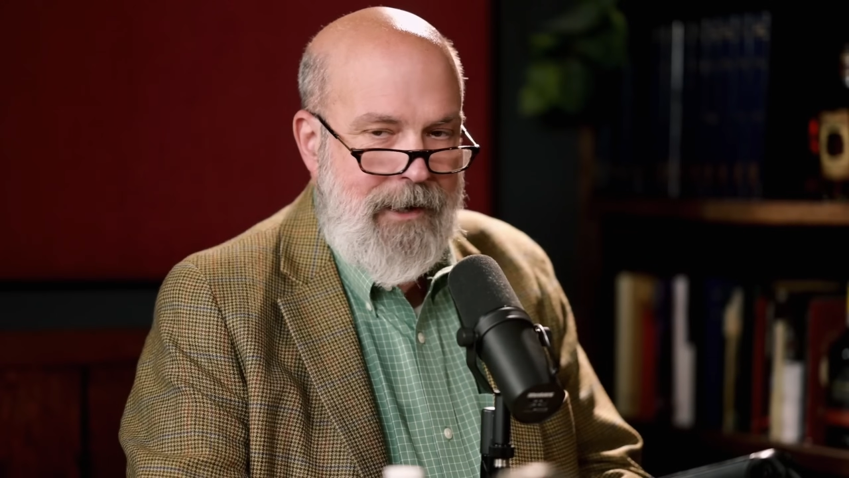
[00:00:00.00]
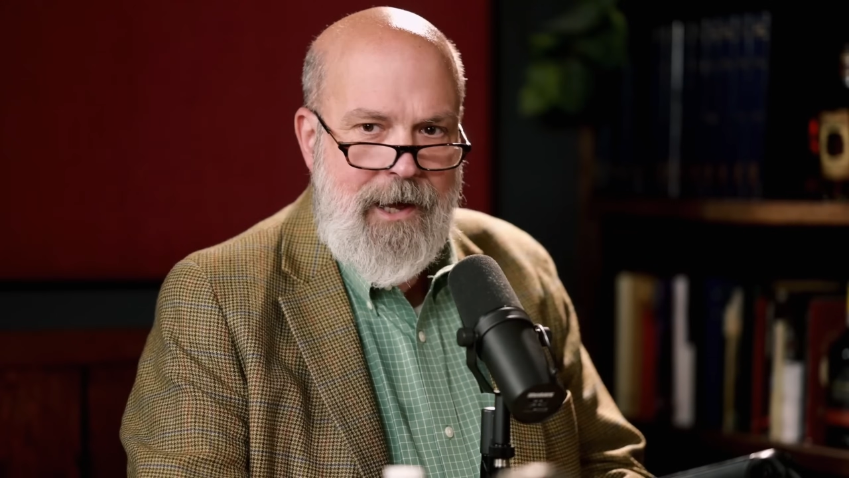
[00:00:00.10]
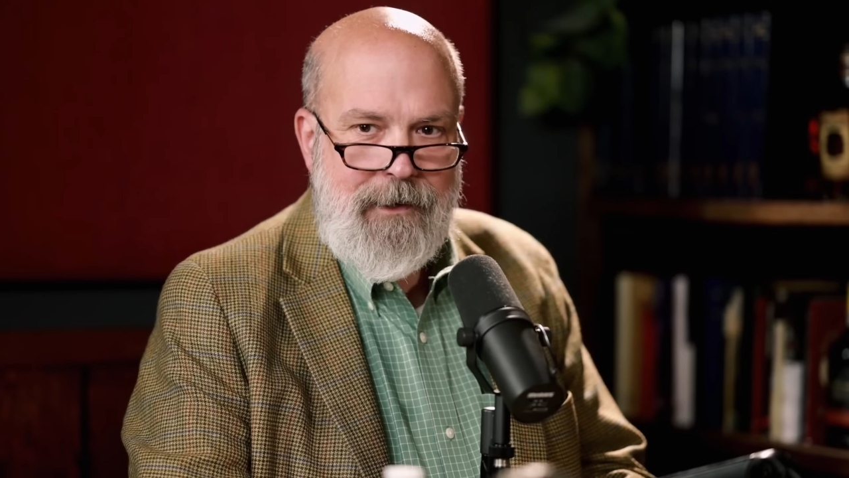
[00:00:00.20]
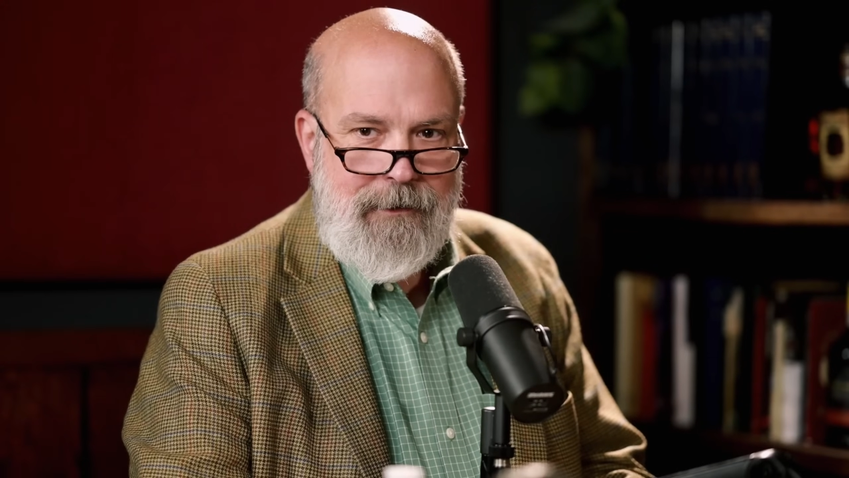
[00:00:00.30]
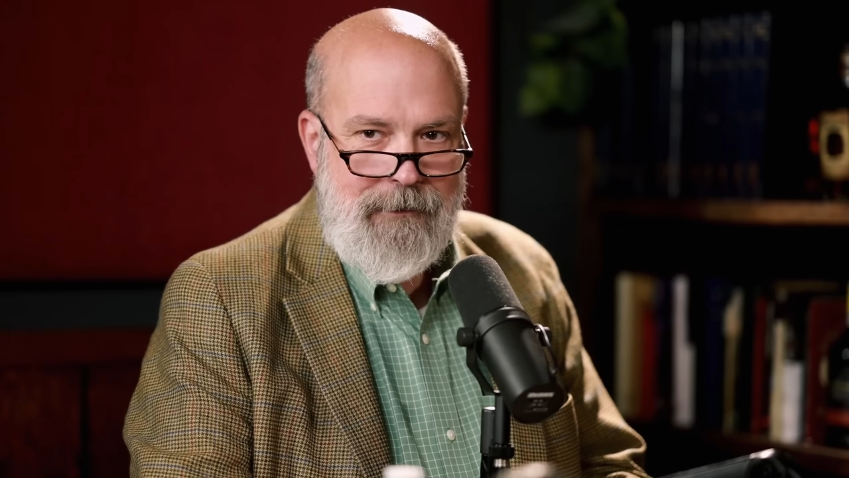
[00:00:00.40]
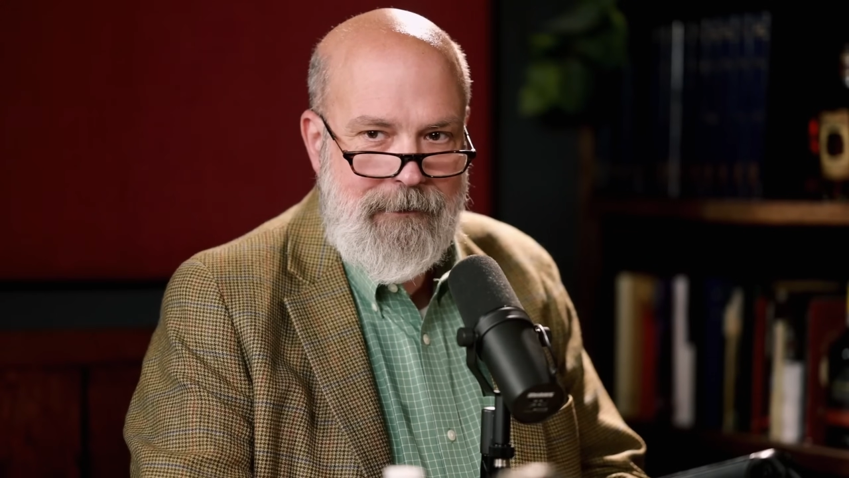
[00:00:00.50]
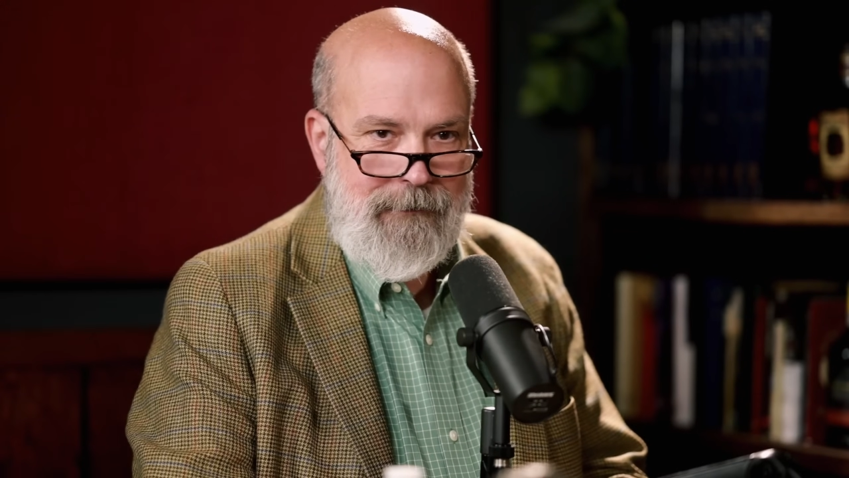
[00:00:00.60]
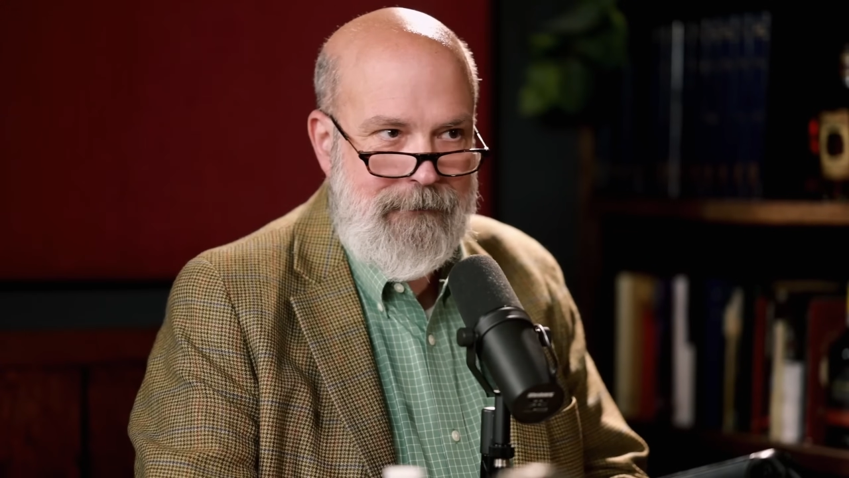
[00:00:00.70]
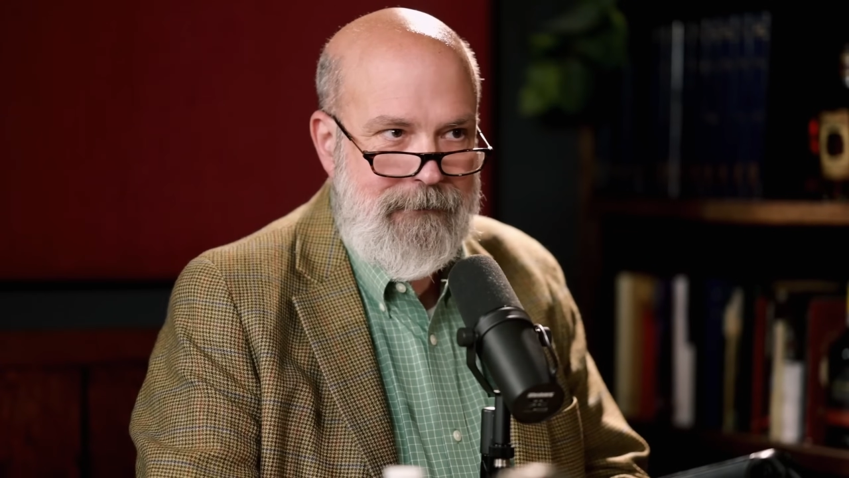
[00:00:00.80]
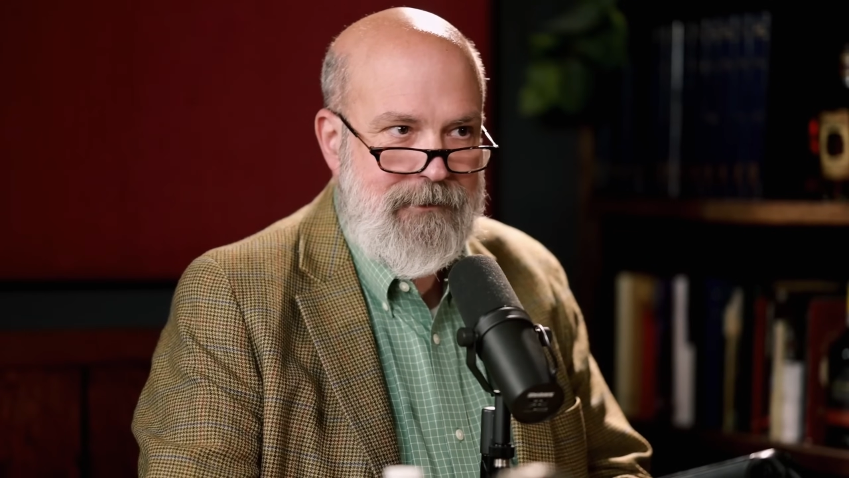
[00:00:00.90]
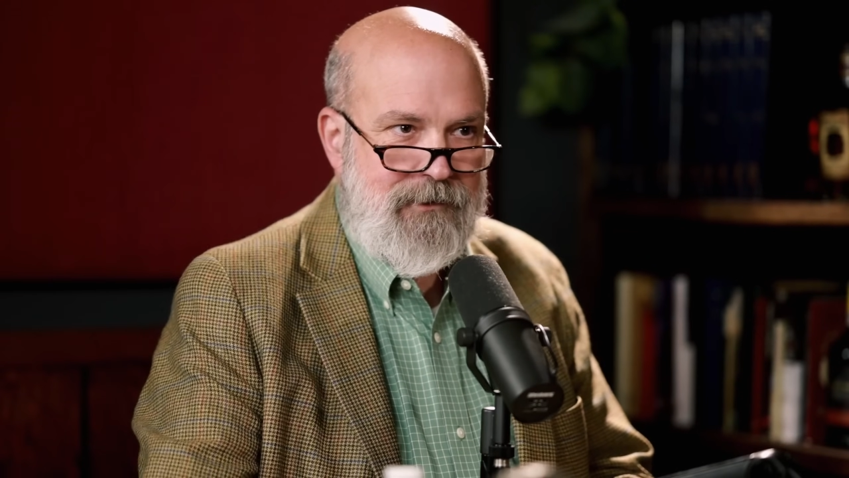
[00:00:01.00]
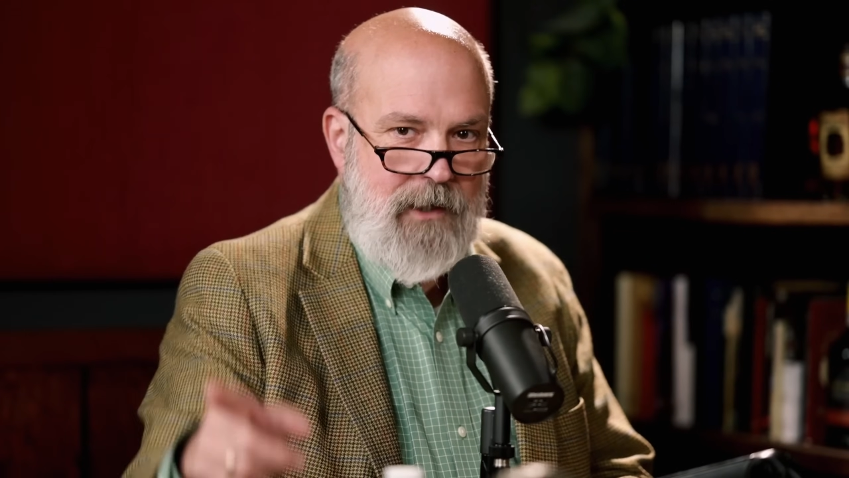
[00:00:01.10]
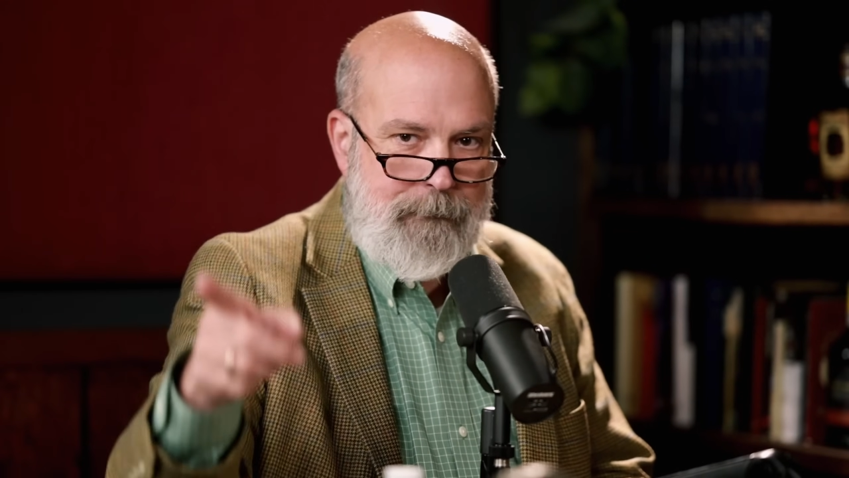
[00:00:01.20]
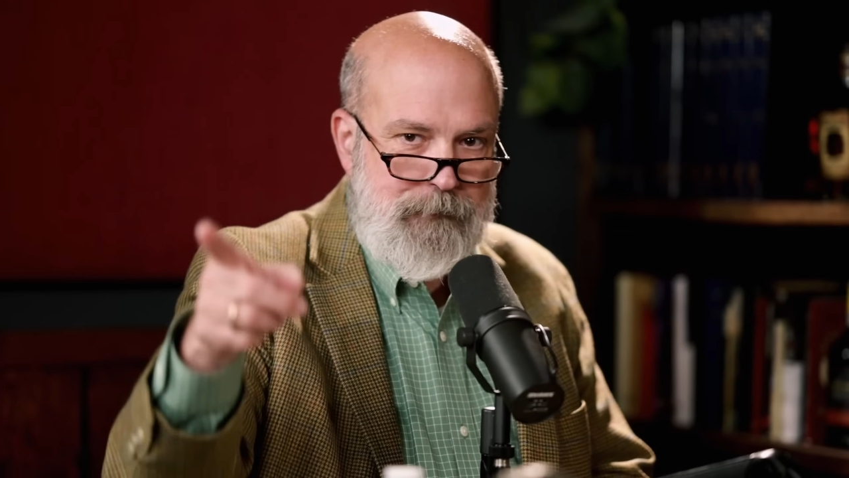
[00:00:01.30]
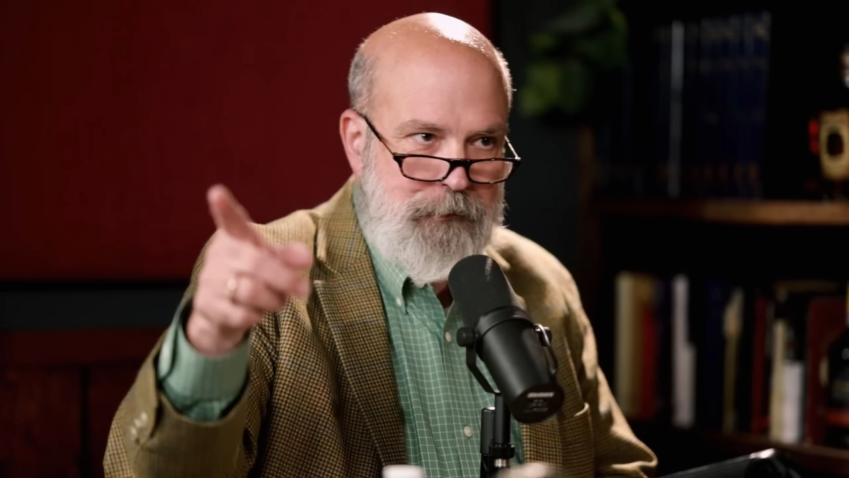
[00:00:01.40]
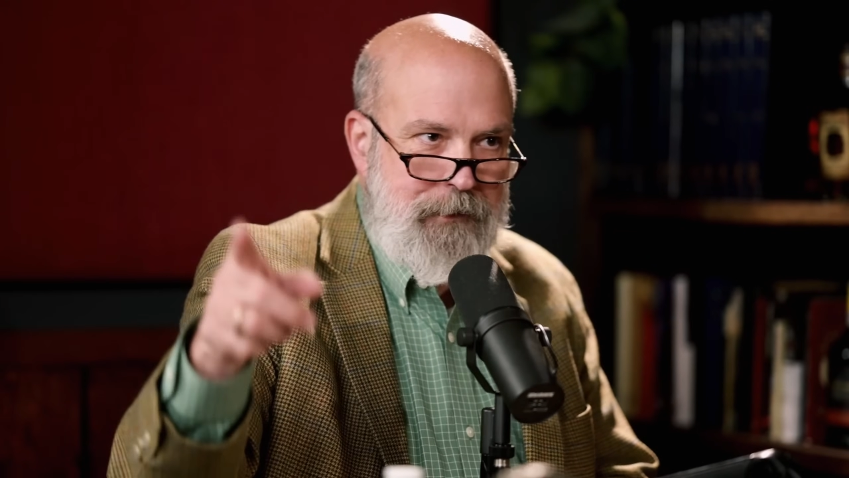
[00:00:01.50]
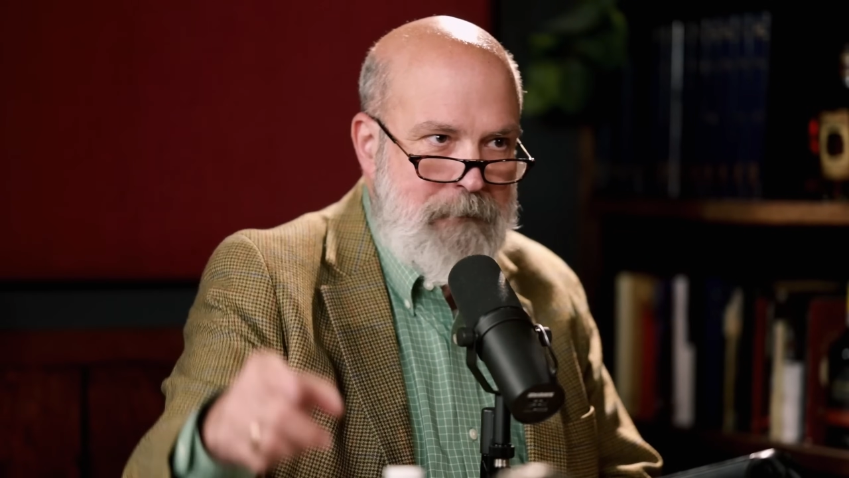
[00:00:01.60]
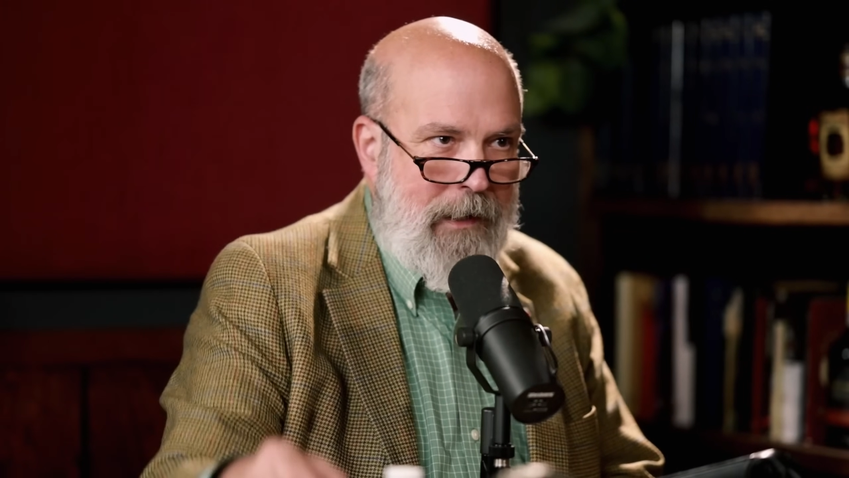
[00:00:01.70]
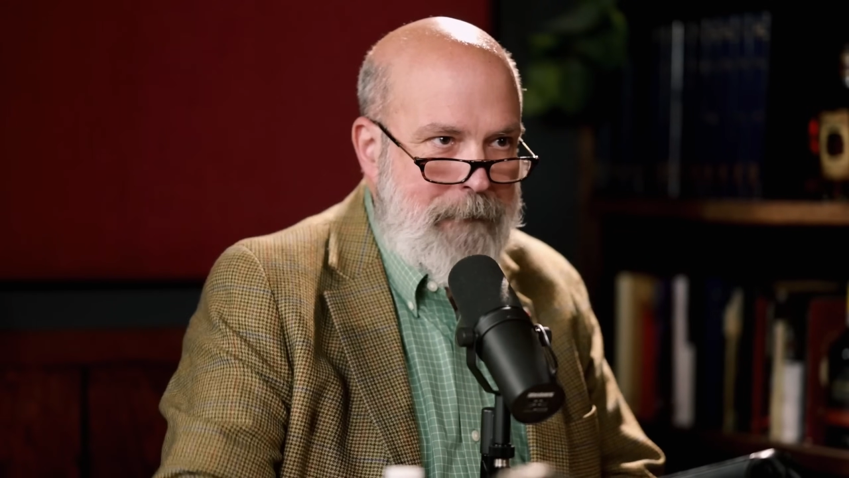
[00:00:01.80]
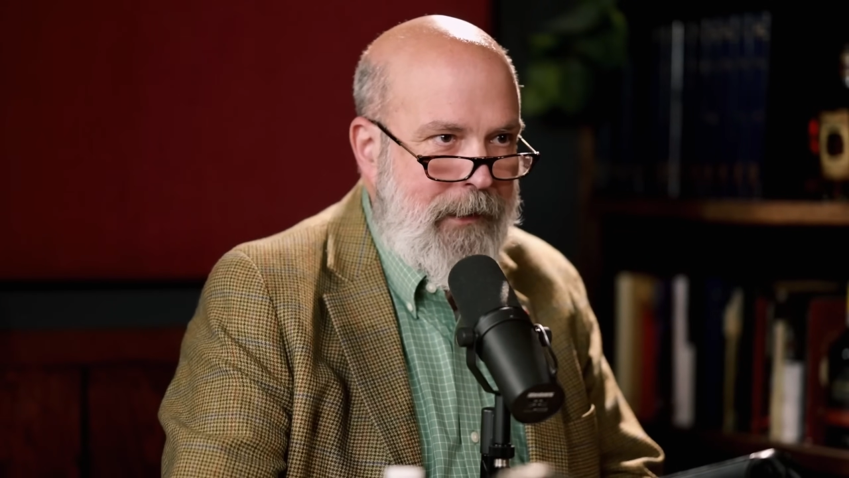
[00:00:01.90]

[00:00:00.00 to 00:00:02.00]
Hey, stop treating my